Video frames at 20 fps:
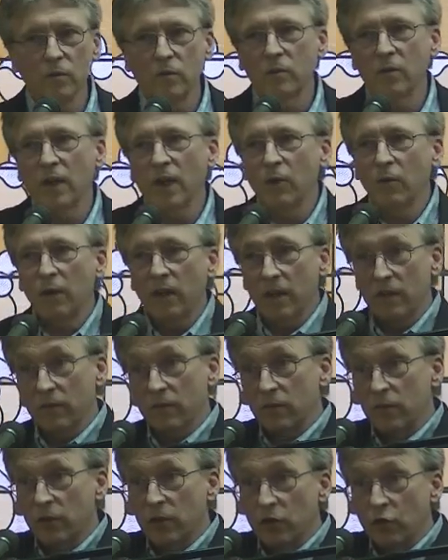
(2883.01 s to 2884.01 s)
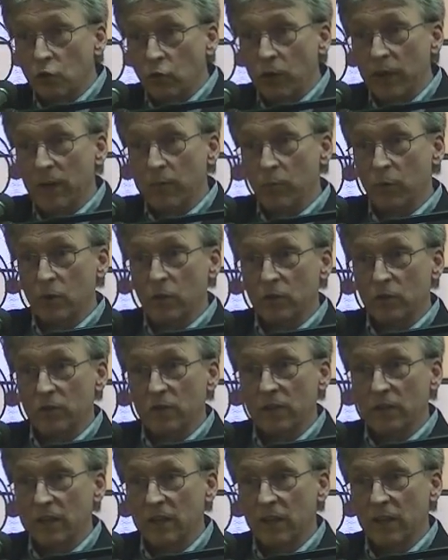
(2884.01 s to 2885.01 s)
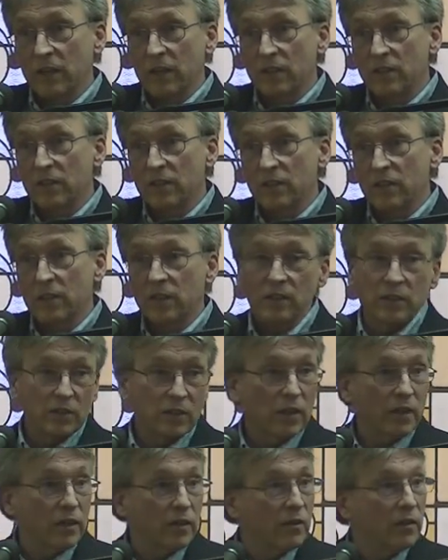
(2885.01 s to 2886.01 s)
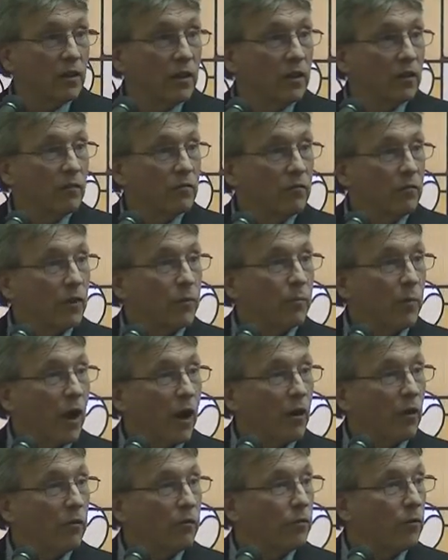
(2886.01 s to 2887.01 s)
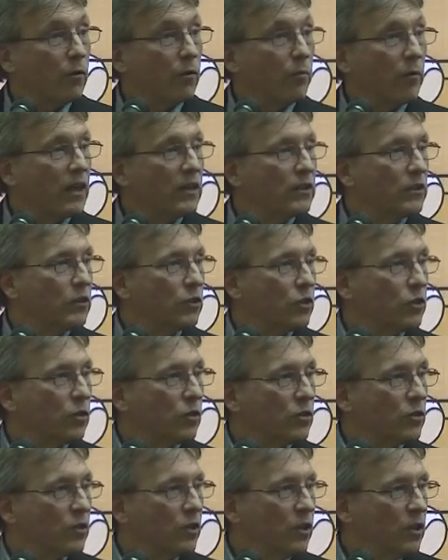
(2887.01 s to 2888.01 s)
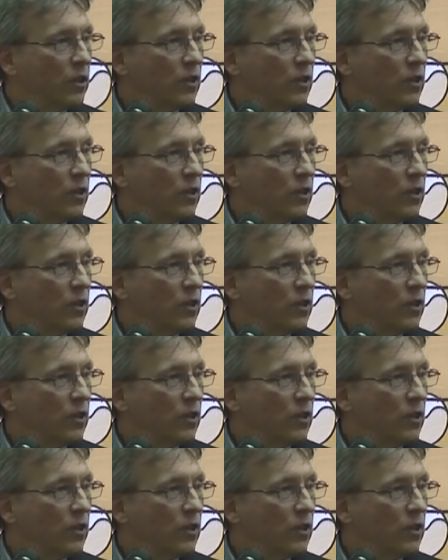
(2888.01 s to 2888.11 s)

now we have the dreamers, the kids, and it's very powerful messengers.